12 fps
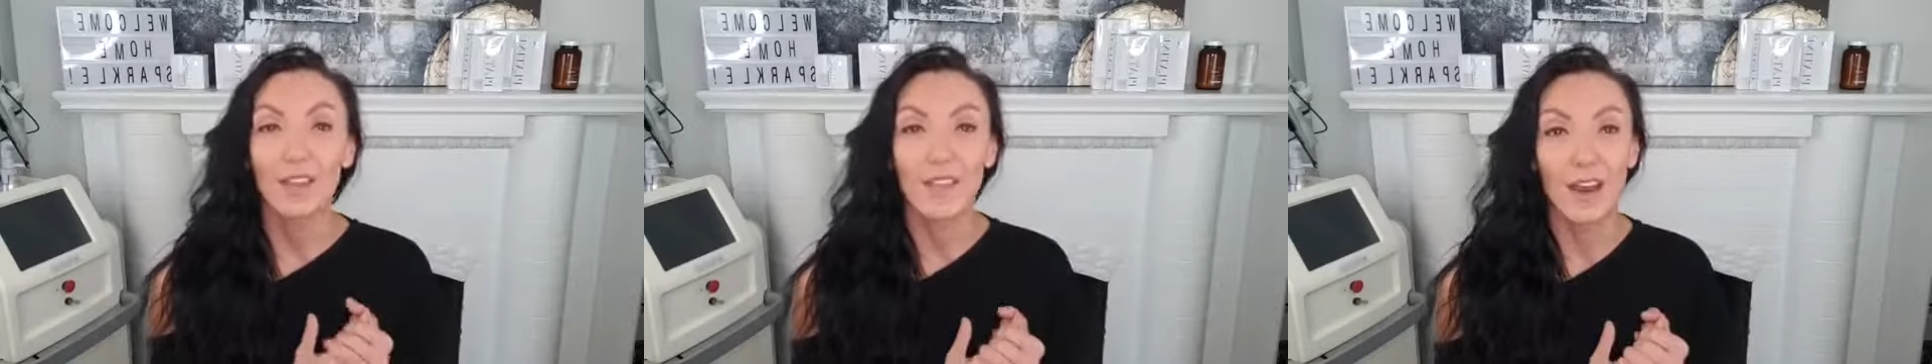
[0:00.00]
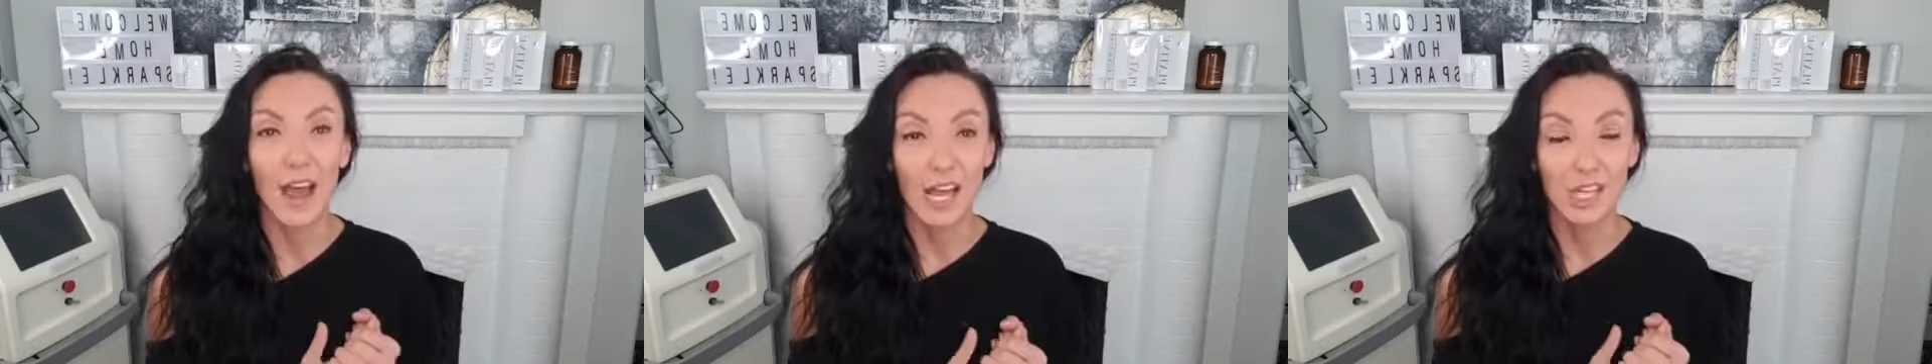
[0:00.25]
that
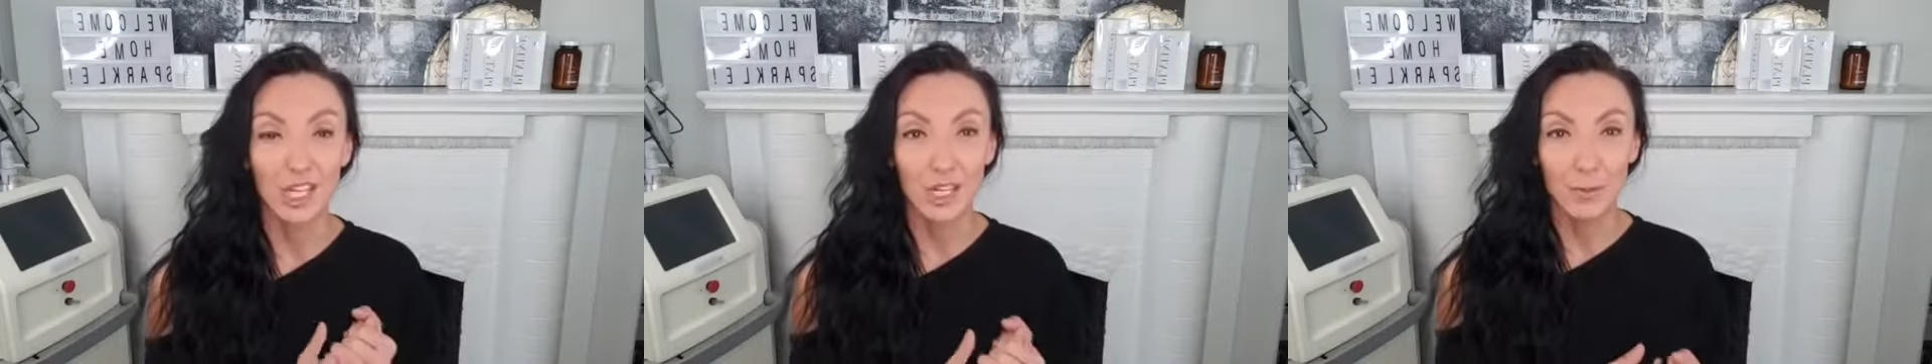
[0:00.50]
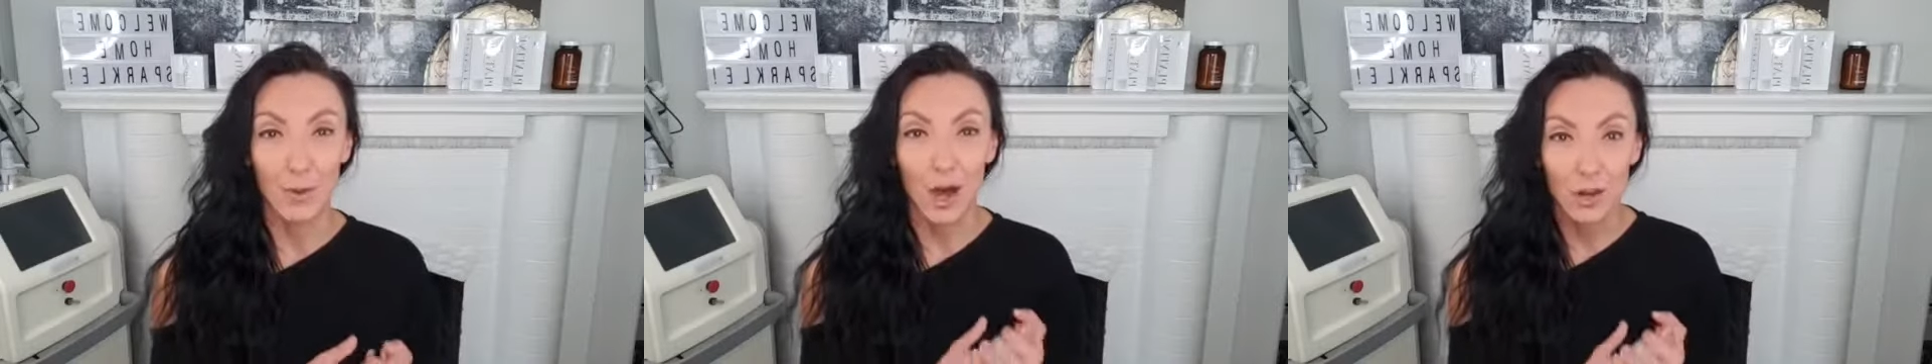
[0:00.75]
actually
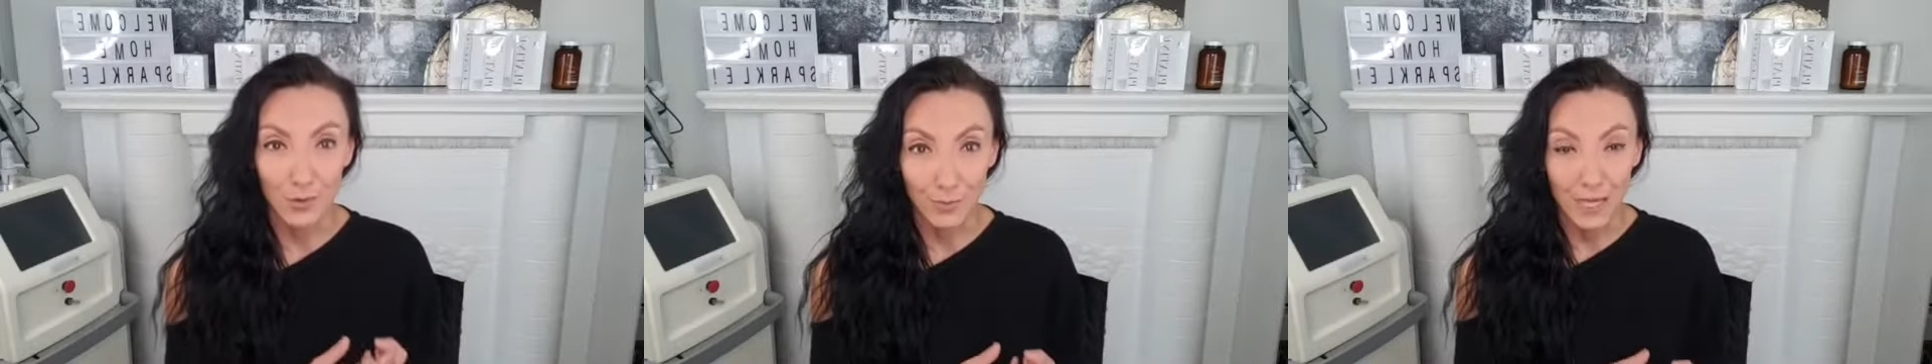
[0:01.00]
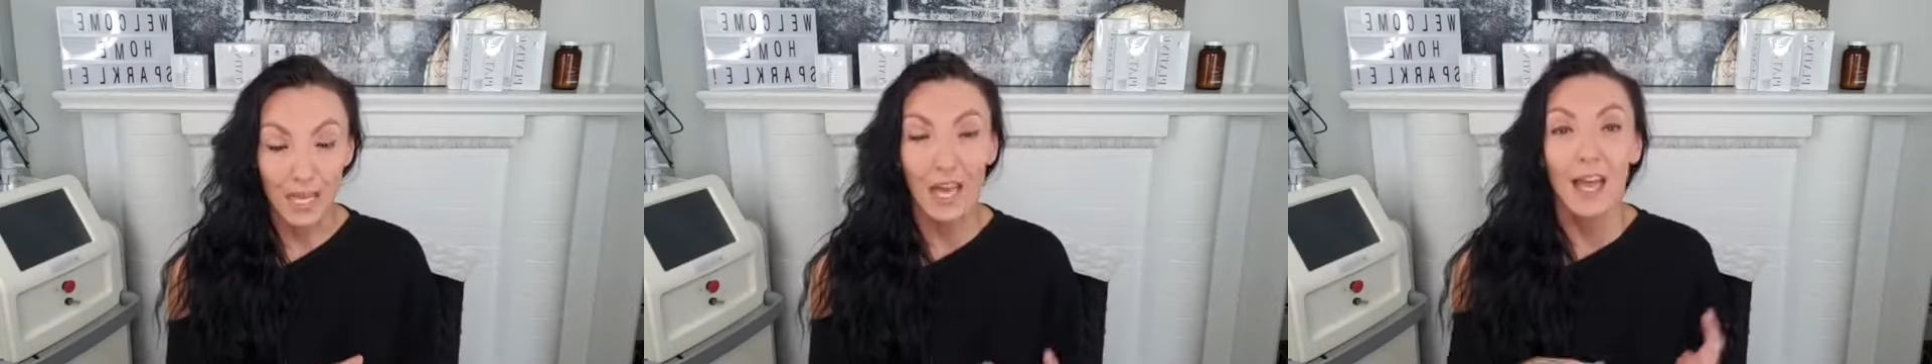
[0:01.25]
bother
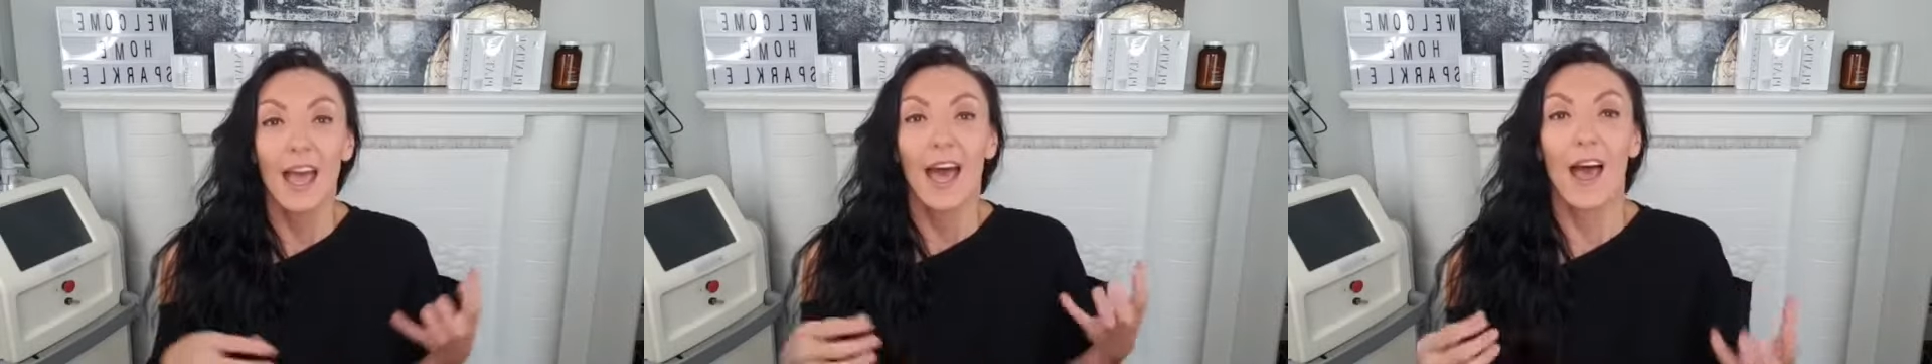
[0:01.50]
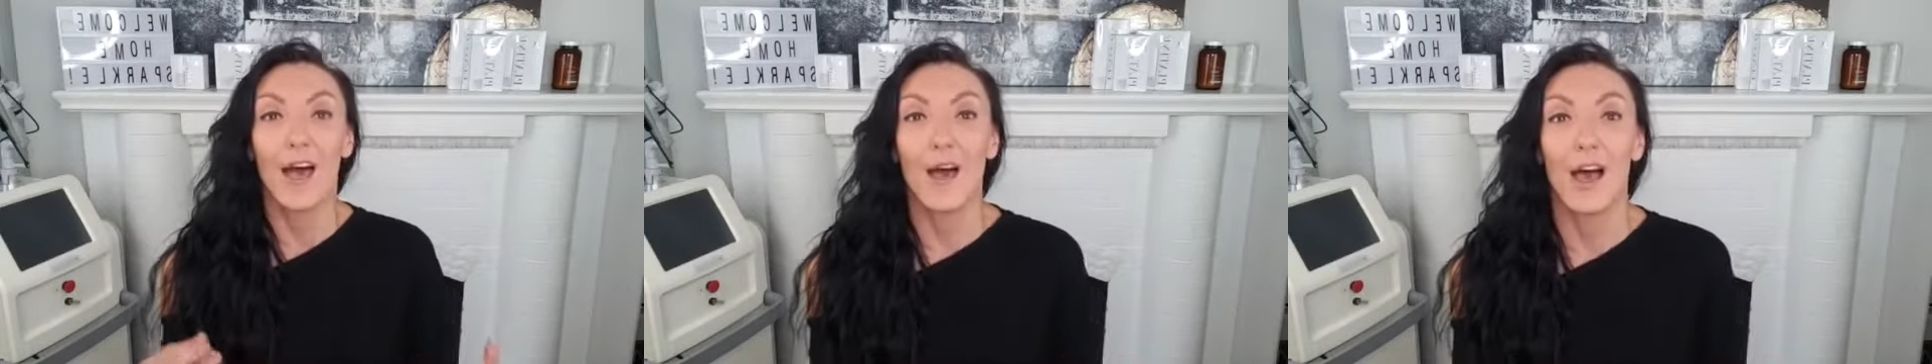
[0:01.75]
me.
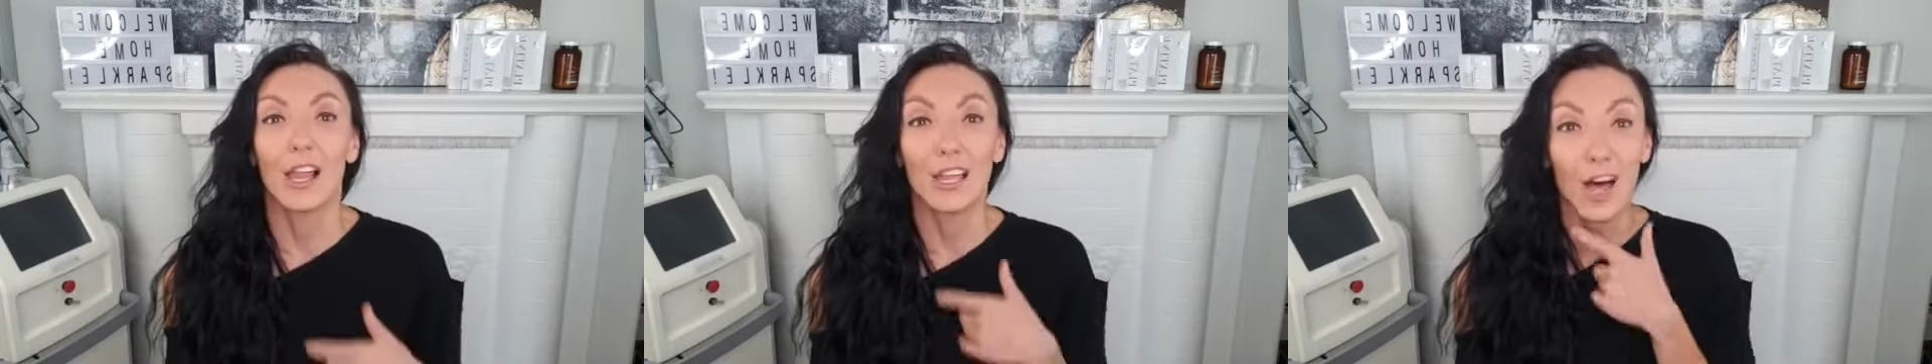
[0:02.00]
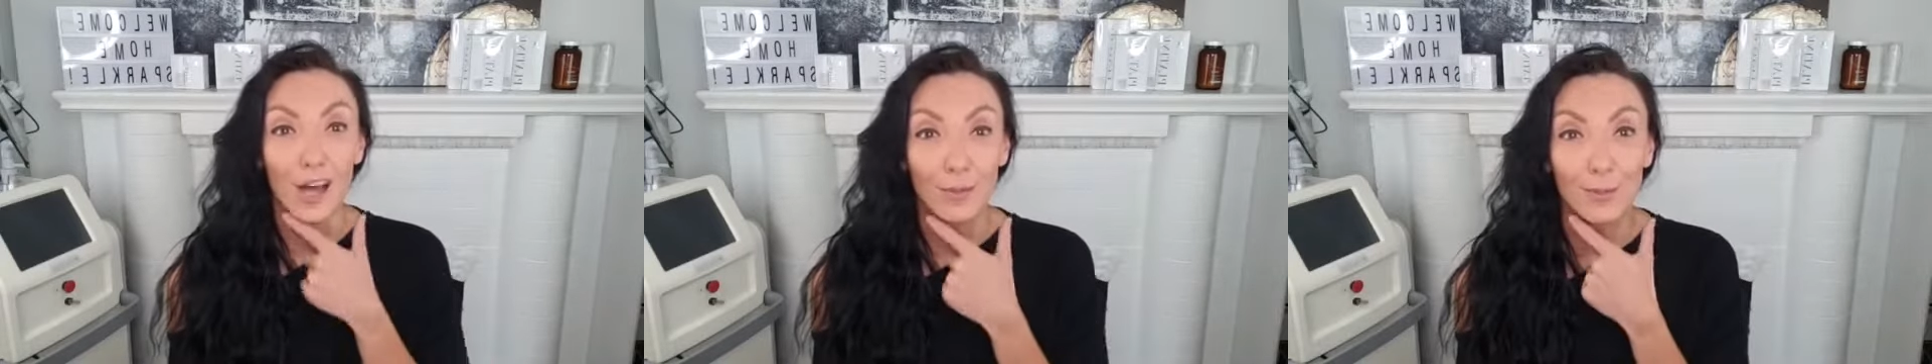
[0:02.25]
A
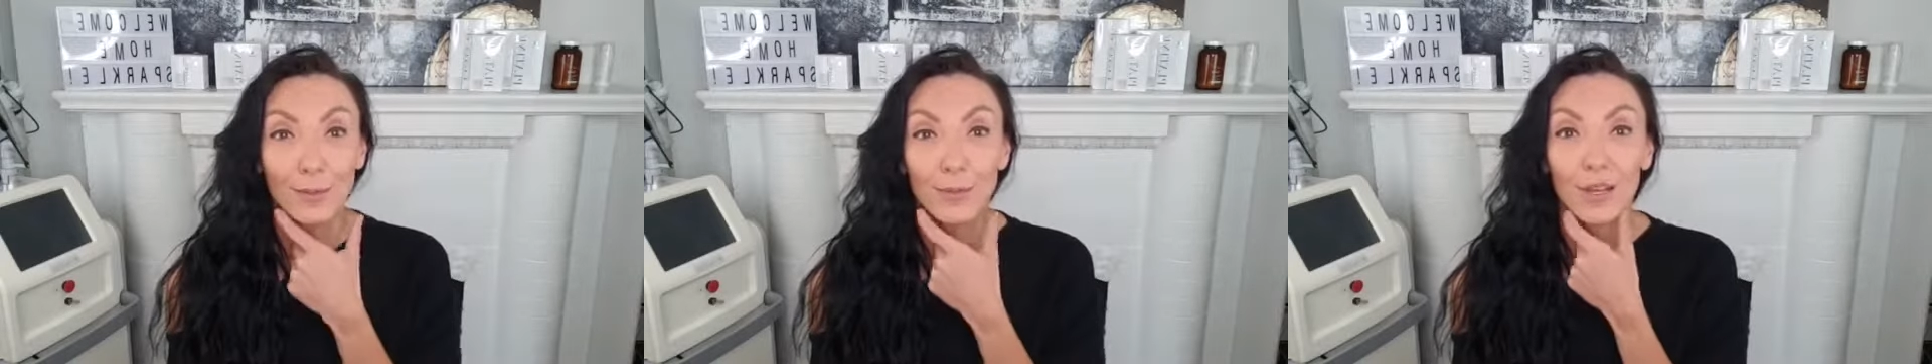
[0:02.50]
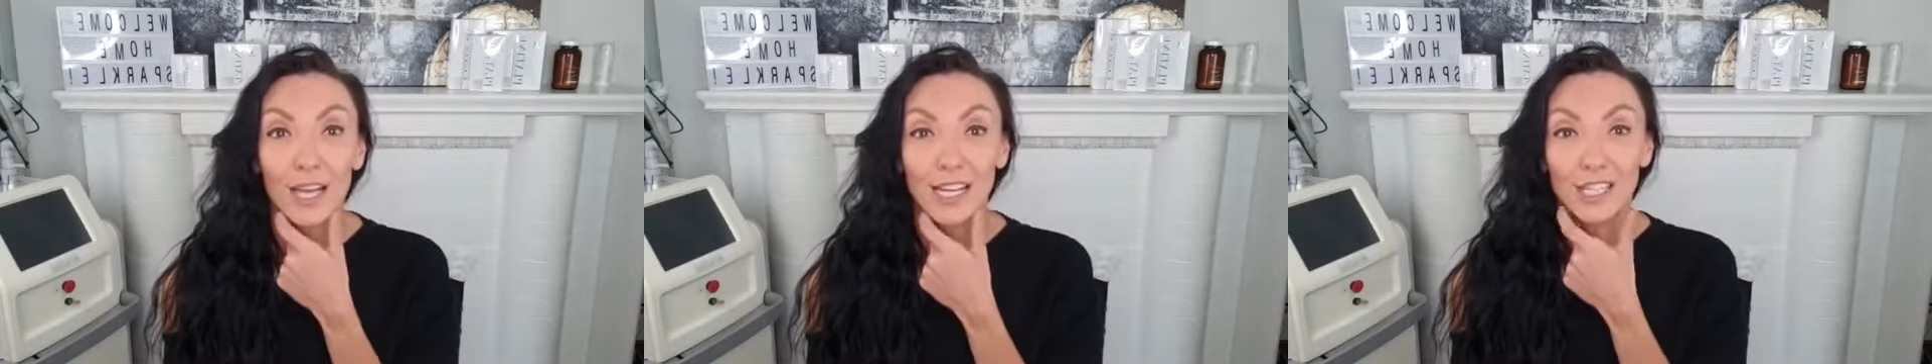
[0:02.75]
lot of people
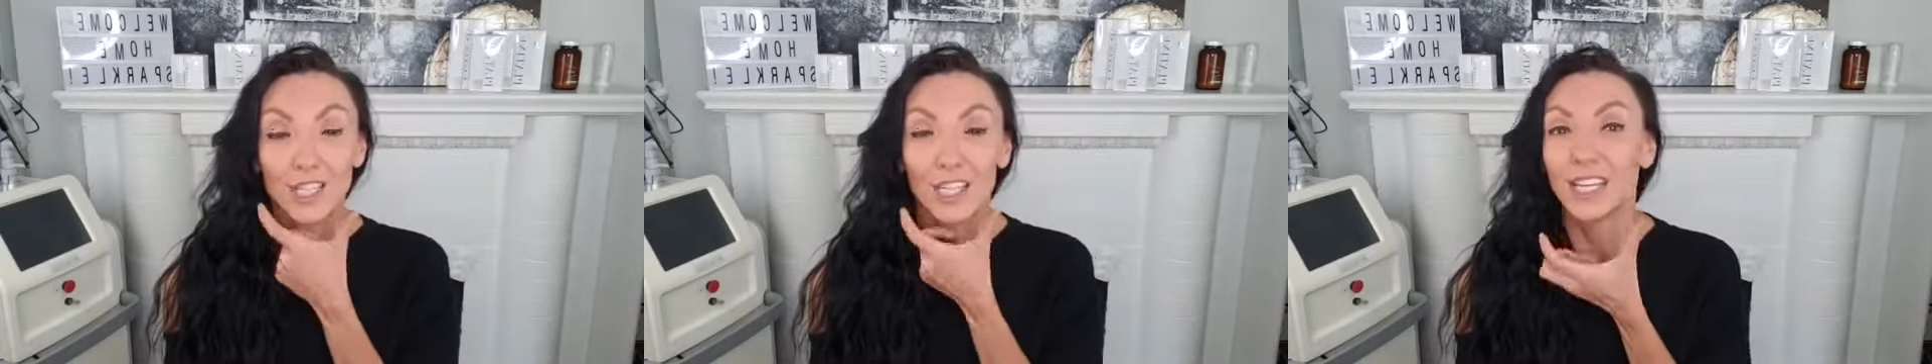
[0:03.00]
actually,